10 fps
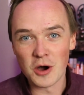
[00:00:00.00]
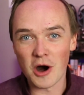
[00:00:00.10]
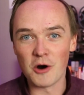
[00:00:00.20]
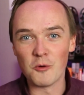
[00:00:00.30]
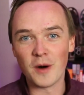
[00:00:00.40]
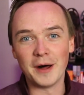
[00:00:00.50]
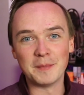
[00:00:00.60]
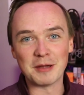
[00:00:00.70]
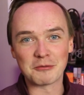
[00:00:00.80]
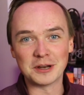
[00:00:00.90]
all while
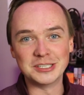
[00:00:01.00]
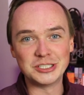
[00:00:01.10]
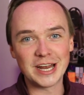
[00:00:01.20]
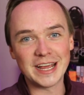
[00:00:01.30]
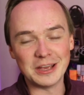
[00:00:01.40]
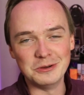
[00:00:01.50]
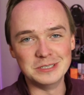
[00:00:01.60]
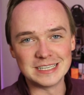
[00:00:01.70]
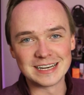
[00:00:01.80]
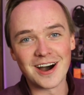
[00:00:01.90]
my friend Jenny, who
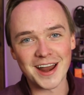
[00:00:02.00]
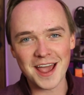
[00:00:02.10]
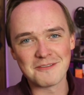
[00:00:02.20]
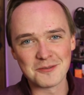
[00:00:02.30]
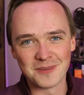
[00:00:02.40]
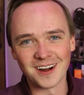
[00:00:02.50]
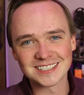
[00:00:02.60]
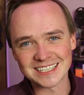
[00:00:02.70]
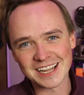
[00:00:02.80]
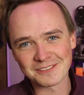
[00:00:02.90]
did not have a
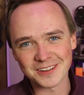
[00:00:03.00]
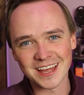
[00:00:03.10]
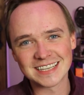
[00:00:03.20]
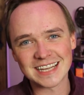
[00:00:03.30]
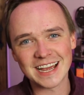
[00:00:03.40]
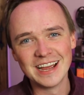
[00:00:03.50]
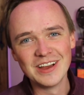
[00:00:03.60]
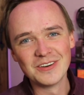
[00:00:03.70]
park ticket for that day,